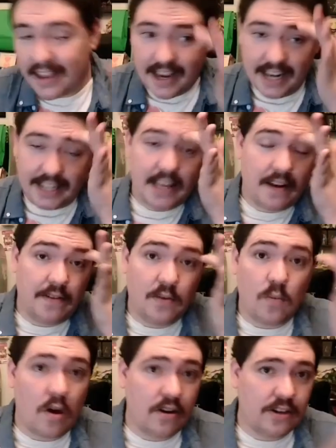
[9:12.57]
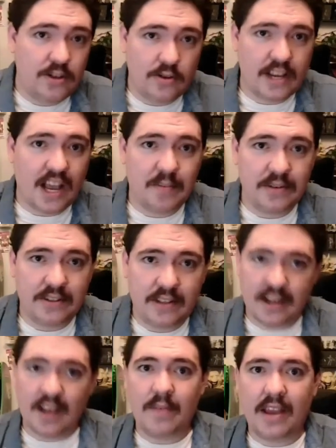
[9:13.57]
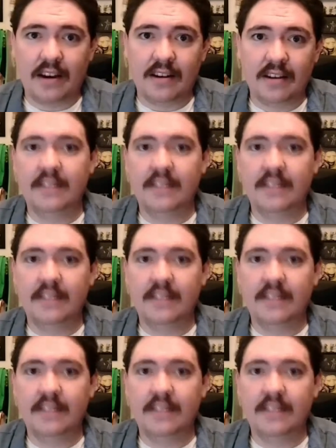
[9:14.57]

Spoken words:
instead of the one or two scalpers that come in